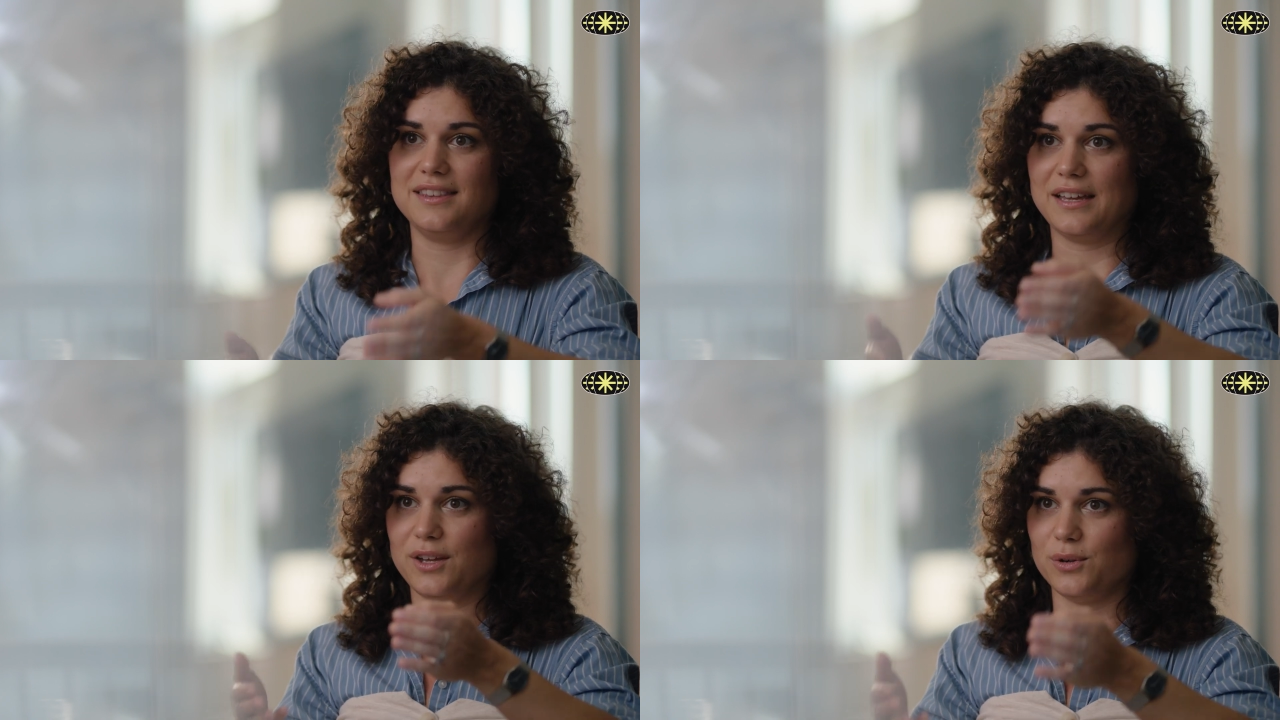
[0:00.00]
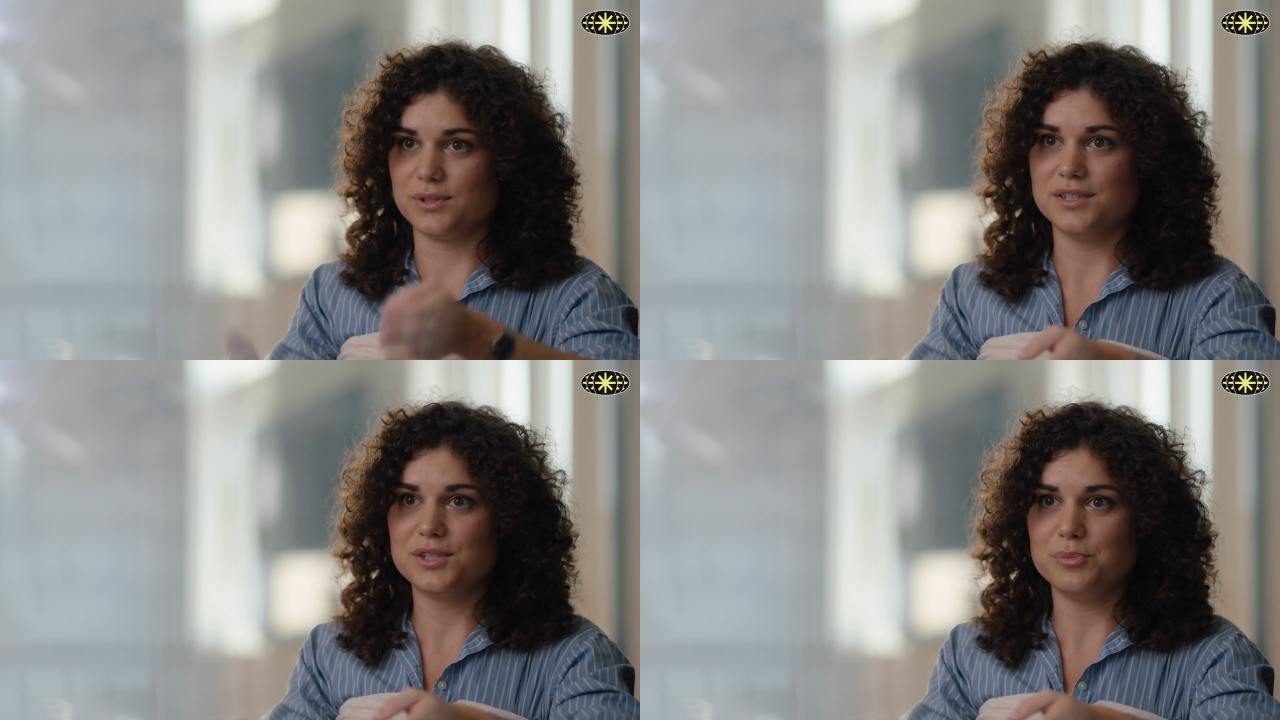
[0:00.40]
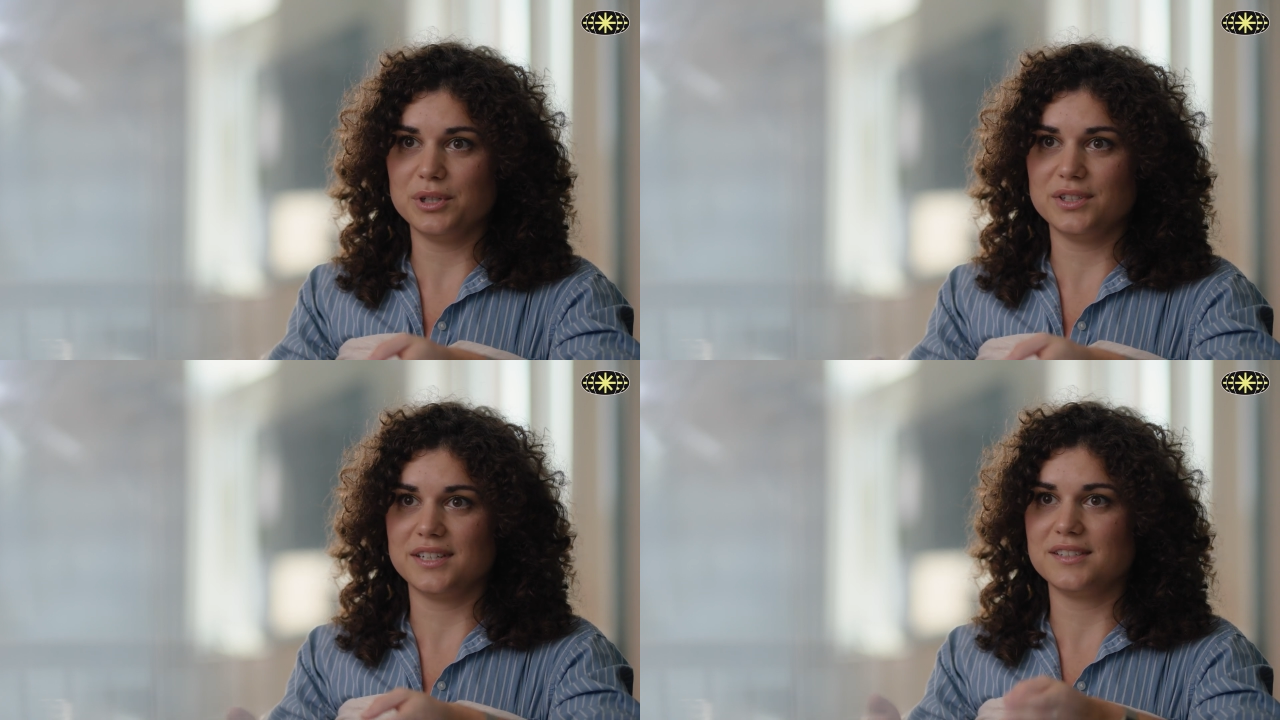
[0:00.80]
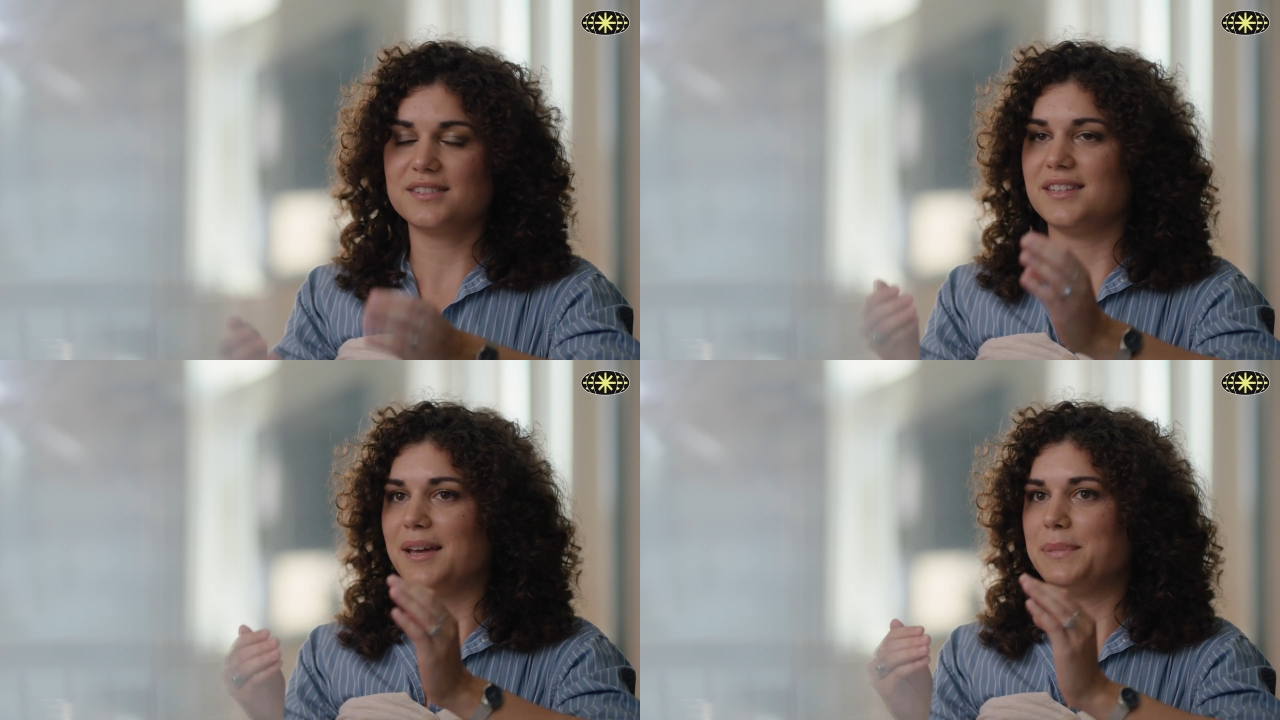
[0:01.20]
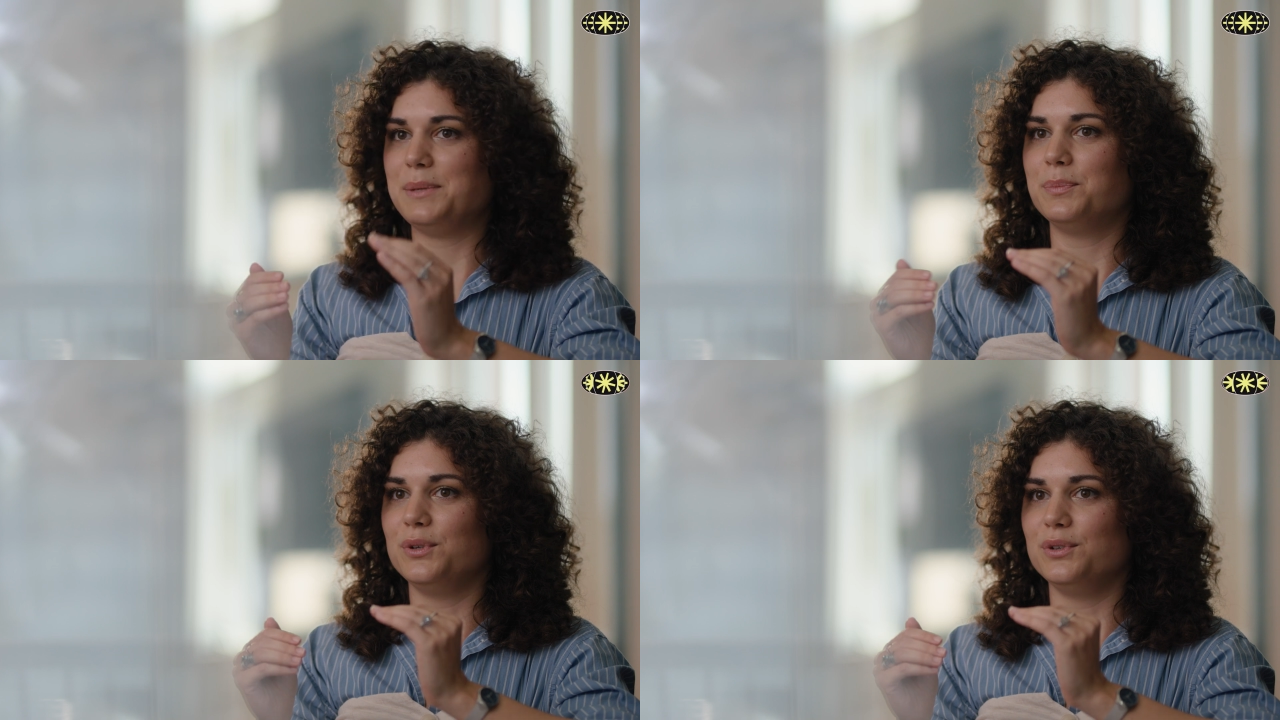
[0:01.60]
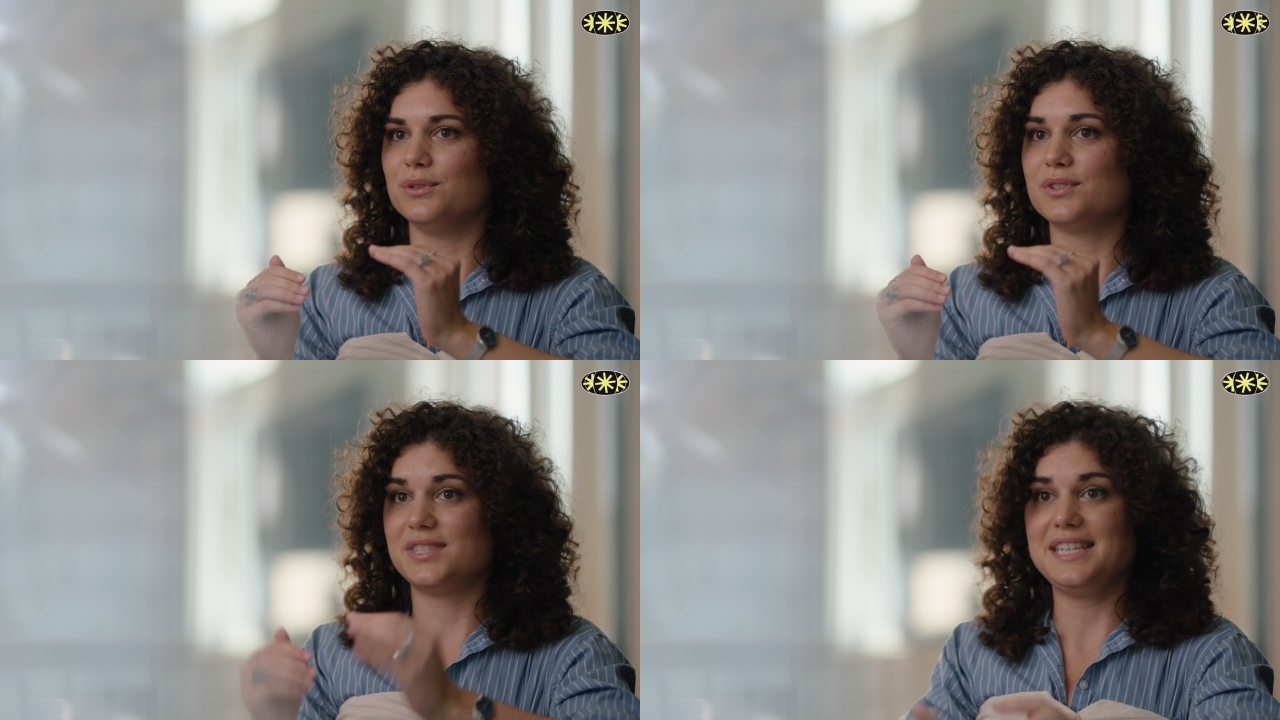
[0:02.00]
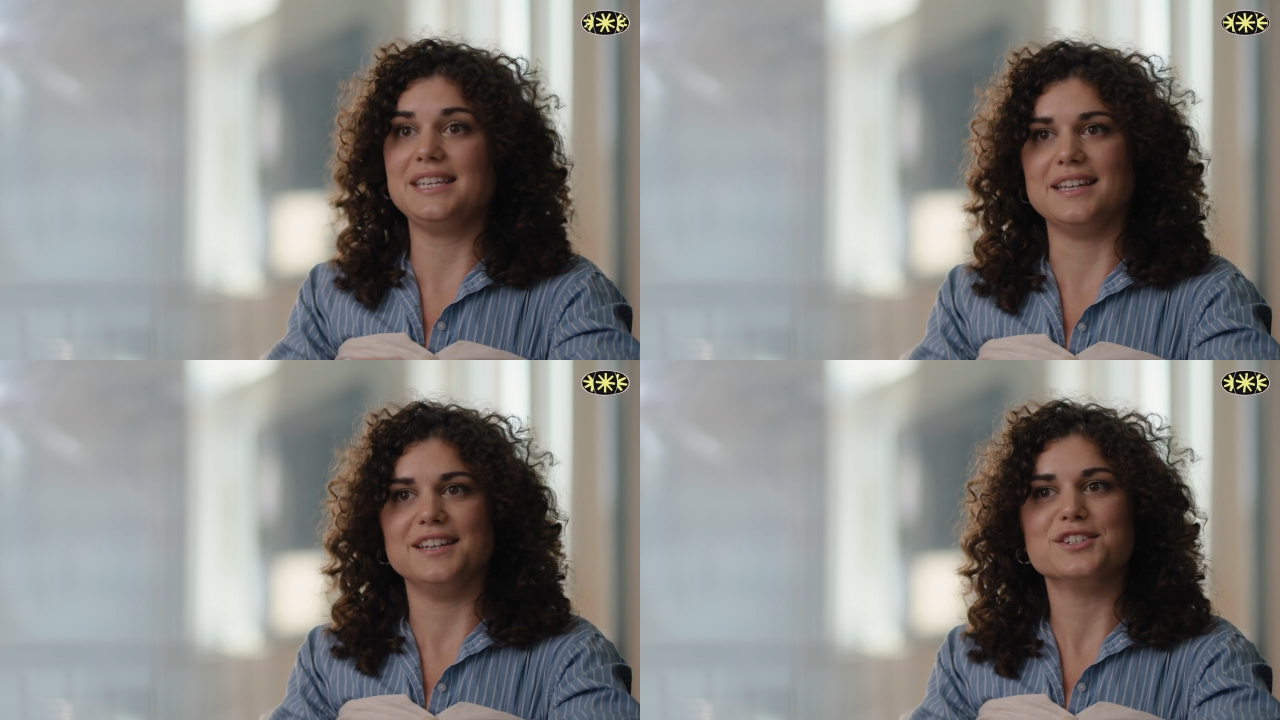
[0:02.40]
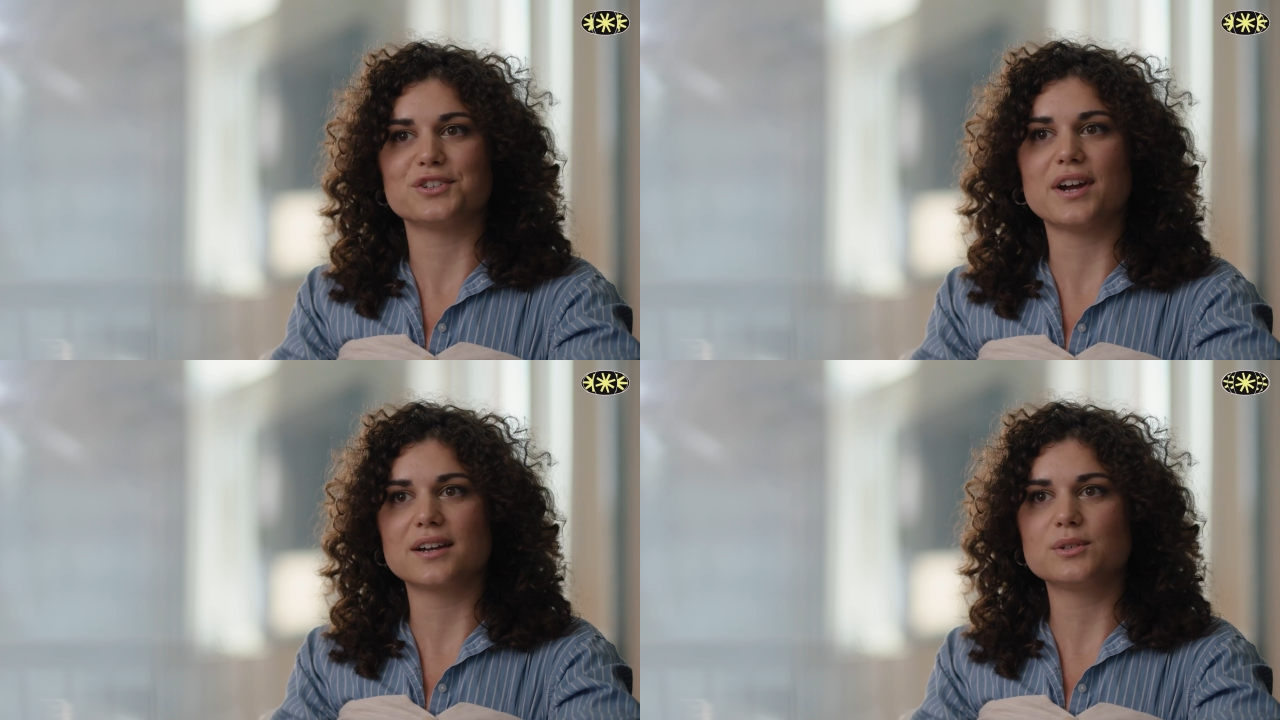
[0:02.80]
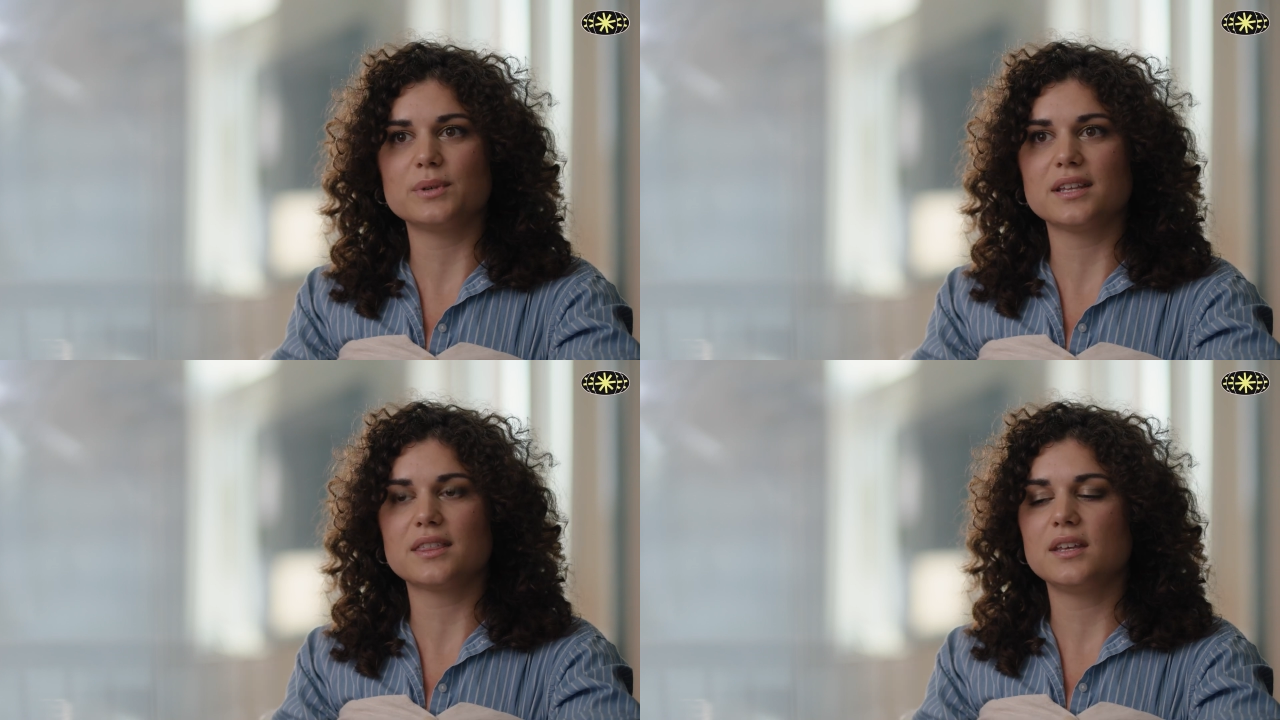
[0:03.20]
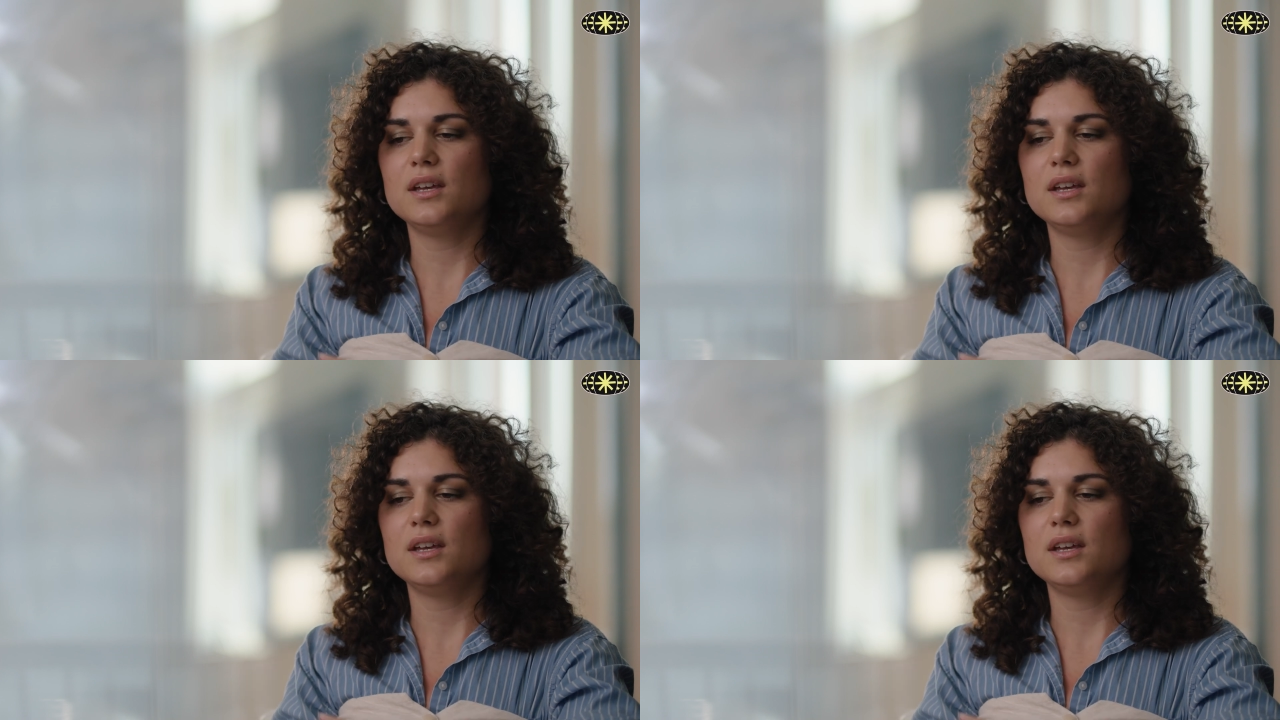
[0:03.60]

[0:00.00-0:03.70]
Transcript: that goes into buildings that people see and interact with,